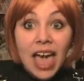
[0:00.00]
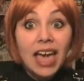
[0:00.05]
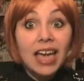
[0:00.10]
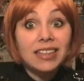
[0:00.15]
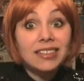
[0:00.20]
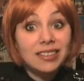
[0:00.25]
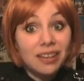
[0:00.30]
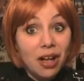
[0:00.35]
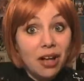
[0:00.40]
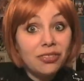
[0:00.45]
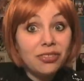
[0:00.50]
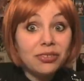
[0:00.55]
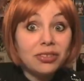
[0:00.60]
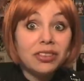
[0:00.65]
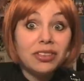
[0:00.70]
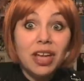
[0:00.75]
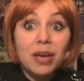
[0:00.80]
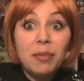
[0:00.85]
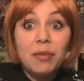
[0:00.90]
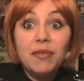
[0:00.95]
It's also
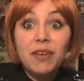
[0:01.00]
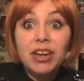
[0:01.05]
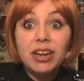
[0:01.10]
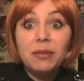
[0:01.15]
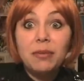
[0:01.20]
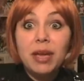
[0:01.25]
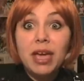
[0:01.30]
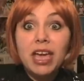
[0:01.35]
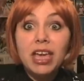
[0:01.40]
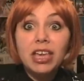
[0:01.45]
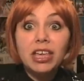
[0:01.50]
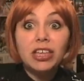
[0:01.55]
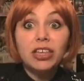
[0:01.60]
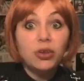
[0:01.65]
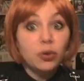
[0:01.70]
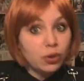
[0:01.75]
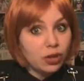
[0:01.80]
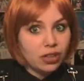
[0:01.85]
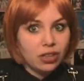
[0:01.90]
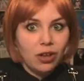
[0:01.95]
the type of anime
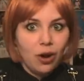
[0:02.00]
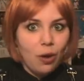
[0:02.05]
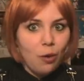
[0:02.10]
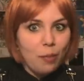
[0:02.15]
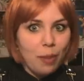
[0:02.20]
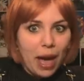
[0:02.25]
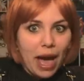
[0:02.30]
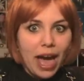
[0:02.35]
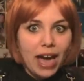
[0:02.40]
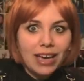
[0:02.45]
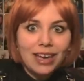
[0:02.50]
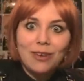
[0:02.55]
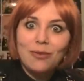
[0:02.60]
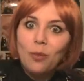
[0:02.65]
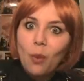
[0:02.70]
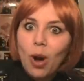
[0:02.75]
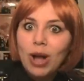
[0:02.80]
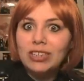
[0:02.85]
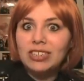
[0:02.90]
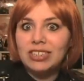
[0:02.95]
you can go back and
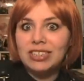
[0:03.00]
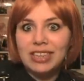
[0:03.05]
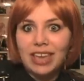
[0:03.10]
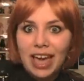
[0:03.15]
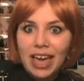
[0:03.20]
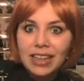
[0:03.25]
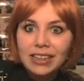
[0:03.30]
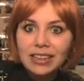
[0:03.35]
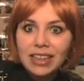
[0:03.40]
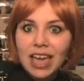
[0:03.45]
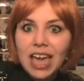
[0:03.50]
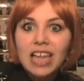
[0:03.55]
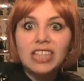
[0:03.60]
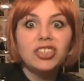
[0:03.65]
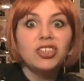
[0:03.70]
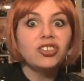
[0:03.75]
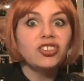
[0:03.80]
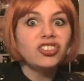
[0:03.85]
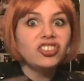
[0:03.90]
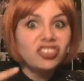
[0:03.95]
watch again
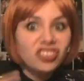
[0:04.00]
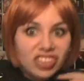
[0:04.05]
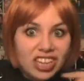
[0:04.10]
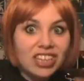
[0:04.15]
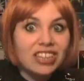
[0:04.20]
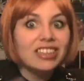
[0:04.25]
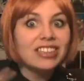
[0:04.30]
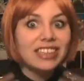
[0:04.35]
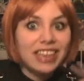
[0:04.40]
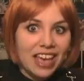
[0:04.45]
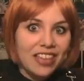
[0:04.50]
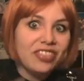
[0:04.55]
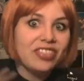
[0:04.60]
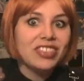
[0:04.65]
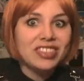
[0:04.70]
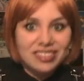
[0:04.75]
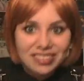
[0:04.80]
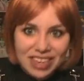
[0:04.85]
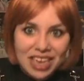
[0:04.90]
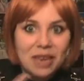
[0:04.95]
and you'll still get
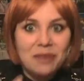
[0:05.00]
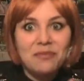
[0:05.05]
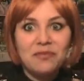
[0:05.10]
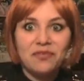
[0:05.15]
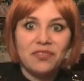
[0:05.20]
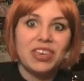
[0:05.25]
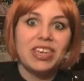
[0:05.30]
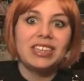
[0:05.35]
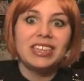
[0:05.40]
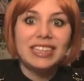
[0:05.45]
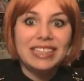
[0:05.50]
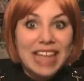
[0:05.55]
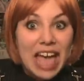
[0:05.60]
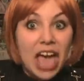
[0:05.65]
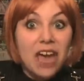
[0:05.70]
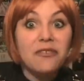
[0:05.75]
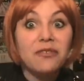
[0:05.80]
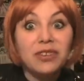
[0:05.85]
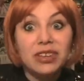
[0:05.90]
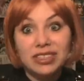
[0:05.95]
the same feeling
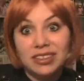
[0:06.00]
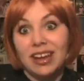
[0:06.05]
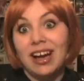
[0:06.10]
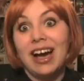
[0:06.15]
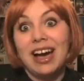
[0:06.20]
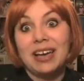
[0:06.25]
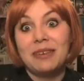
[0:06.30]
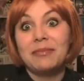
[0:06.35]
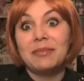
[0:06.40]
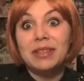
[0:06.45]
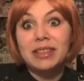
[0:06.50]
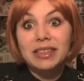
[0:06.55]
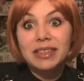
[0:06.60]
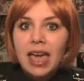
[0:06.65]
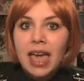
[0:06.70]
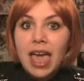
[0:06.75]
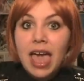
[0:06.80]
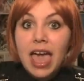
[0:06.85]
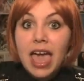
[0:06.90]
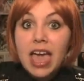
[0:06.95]
every time.
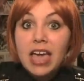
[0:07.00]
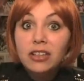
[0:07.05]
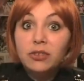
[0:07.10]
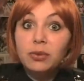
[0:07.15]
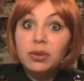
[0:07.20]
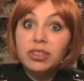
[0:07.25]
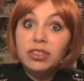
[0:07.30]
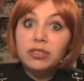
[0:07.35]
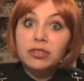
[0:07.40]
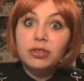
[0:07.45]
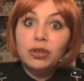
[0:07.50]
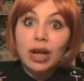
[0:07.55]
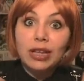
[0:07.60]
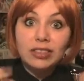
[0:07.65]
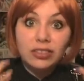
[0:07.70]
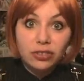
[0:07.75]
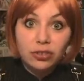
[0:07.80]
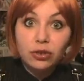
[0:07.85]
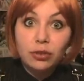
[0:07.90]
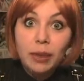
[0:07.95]
And with
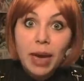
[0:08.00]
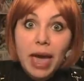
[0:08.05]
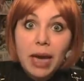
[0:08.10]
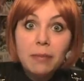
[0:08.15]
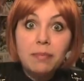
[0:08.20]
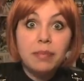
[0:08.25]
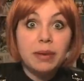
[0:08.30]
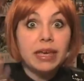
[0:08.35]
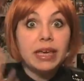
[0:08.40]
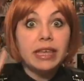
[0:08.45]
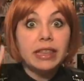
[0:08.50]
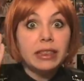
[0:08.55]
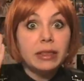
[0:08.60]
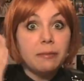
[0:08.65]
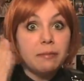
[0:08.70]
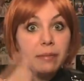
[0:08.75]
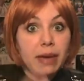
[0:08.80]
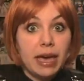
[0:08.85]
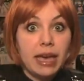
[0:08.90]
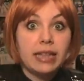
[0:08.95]
Natsume being the
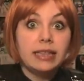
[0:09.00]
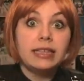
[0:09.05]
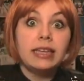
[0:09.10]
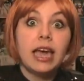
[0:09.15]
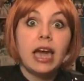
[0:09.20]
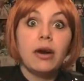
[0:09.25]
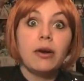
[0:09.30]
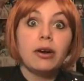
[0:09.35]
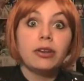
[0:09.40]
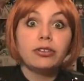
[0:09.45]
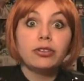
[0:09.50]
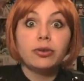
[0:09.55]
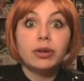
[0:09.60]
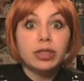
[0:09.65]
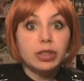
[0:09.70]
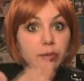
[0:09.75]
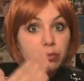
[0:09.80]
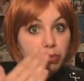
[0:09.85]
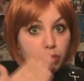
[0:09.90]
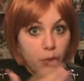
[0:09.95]
main character
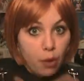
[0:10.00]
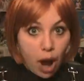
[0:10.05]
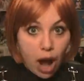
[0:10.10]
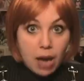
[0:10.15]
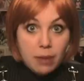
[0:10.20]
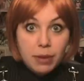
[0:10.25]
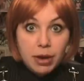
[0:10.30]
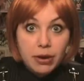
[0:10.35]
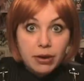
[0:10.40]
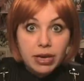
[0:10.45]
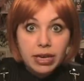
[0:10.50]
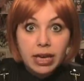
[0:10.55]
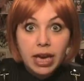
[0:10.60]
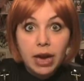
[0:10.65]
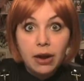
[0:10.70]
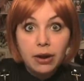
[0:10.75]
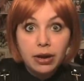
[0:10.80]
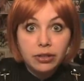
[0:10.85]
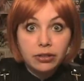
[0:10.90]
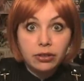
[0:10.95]
and the primary
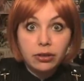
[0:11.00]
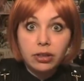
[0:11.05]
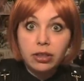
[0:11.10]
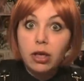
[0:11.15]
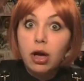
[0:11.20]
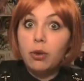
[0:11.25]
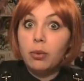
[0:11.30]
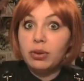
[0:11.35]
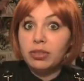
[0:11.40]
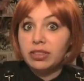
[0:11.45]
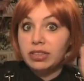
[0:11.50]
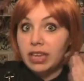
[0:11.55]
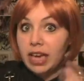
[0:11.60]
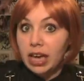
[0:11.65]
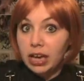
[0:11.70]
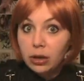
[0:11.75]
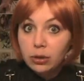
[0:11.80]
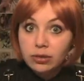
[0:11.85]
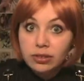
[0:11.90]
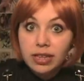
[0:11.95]
character along with
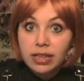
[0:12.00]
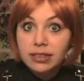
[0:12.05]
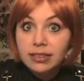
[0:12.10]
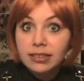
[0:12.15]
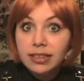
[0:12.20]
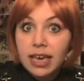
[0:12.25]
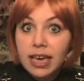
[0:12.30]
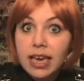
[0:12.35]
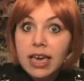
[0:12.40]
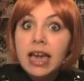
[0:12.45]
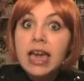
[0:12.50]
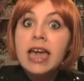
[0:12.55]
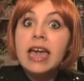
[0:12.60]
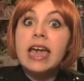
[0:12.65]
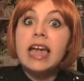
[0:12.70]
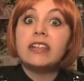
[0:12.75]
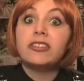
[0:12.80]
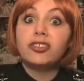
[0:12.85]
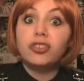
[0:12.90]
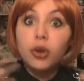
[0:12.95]
Nyanko sensei,
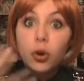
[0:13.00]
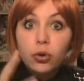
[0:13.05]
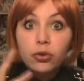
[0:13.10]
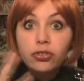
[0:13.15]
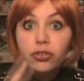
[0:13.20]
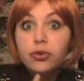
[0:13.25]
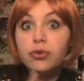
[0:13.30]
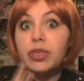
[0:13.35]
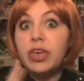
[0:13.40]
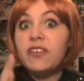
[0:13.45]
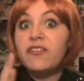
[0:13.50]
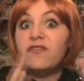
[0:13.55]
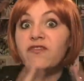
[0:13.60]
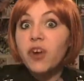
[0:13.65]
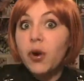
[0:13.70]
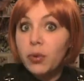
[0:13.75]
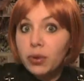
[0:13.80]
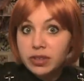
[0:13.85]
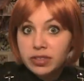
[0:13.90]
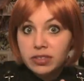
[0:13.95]
it's those two they
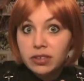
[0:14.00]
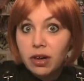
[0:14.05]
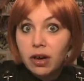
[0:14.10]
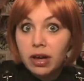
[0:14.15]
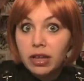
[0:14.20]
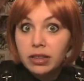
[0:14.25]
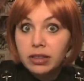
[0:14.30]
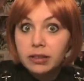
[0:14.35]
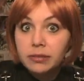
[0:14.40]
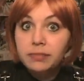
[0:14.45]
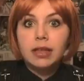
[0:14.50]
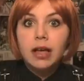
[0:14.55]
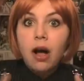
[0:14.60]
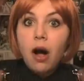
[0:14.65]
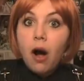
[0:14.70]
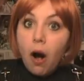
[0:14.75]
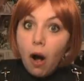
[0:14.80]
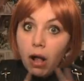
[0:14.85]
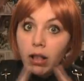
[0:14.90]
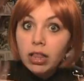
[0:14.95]
focus on.
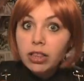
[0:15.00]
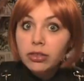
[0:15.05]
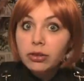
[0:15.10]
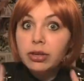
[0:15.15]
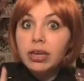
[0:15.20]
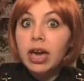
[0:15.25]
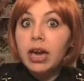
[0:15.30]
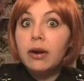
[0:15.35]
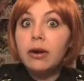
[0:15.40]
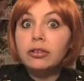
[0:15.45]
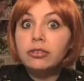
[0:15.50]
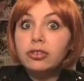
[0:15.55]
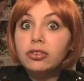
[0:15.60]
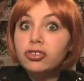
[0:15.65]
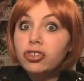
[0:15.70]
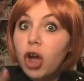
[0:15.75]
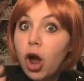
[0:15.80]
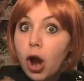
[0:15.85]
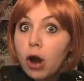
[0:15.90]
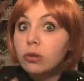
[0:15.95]
All of their
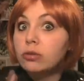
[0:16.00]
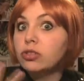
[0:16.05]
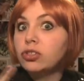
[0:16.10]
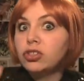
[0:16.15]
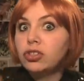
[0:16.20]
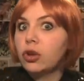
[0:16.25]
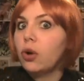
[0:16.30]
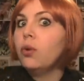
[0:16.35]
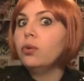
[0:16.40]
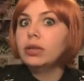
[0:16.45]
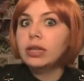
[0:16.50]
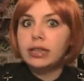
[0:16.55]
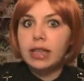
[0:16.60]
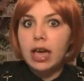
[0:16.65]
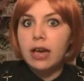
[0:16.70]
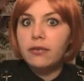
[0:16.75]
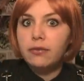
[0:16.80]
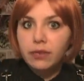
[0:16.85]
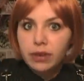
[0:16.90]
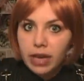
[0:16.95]
characters aren't shown in
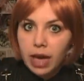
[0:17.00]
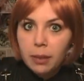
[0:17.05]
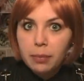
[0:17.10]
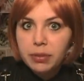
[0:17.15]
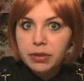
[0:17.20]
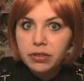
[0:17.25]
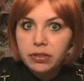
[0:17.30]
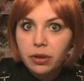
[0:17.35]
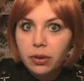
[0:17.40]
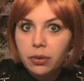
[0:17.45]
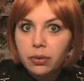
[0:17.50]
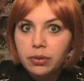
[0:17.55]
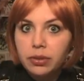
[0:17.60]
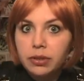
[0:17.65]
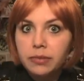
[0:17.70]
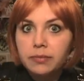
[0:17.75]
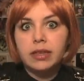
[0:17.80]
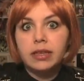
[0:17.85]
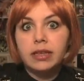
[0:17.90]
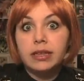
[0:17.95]
every episode.
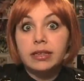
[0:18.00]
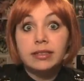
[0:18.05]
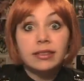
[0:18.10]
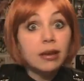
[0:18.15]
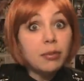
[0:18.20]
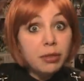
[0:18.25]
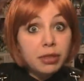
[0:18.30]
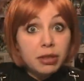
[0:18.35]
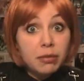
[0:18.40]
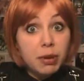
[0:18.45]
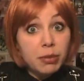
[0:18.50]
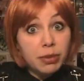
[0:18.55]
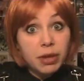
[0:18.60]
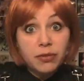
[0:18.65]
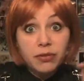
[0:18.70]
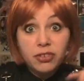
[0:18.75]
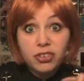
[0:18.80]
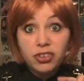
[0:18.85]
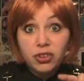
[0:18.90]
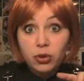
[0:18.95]
Some of them are
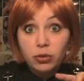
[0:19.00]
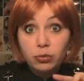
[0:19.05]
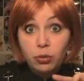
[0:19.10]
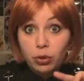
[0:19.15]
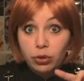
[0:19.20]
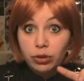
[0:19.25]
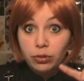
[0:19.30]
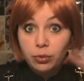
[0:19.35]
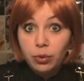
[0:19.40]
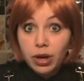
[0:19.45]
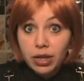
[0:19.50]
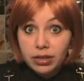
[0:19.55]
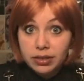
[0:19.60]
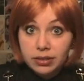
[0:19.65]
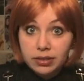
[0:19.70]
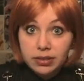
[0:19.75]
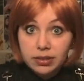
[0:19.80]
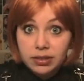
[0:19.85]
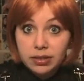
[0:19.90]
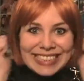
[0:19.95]
never shown more than
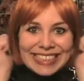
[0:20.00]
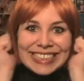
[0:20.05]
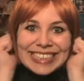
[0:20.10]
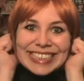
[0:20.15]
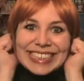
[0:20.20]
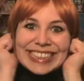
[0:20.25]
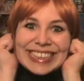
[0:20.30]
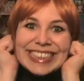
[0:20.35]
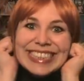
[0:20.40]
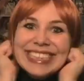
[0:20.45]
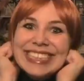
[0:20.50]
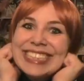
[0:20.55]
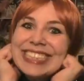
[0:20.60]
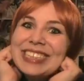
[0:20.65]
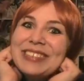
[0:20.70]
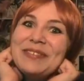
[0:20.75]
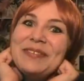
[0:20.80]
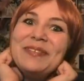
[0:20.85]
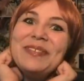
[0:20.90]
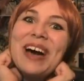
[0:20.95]
once. The
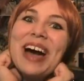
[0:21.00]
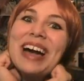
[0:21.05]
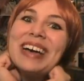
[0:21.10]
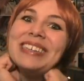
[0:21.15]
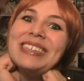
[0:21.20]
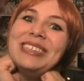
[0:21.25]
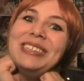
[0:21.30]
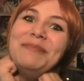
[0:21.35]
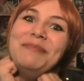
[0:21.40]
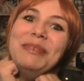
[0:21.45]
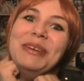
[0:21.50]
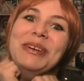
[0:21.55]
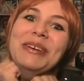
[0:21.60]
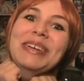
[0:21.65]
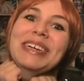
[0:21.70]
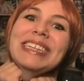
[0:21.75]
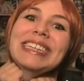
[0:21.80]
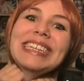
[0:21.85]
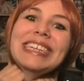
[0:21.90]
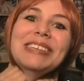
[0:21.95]
little fox
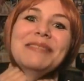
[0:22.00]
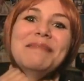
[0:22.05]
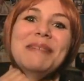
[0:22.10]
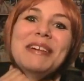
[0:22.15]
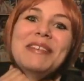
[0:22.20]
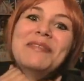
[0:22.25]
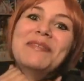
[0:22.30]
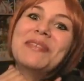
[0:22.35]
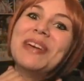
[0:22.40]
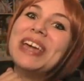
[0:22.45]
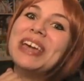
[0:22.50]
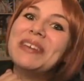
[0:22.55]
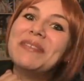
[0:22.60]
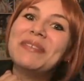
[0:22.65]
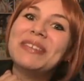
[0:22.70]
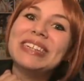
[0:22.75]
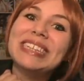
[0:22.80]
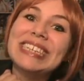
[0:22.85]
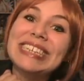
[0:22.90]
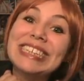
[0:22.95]
spirit is my
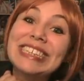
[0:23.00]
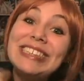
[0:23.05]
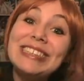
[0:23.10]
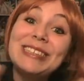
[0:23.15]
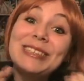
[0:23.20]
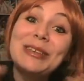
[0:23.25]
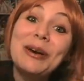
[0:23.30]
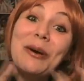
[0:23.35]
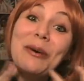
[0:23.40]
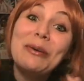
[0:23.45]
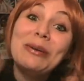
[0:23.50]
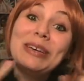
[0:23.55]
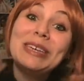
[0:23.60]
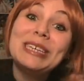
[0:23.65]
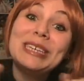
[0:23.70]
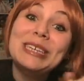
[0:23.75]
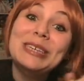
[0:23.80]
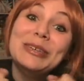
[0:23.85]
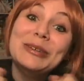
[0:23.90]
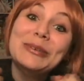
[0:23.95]
favorite. He's so
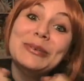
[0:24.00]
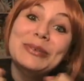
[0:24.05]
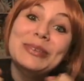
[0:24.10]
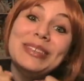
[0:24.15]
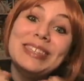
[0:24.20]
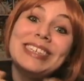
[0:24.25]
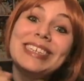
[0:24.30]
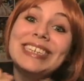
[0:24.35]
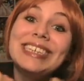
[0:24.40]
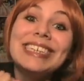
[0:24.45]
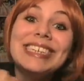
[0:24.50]
cute!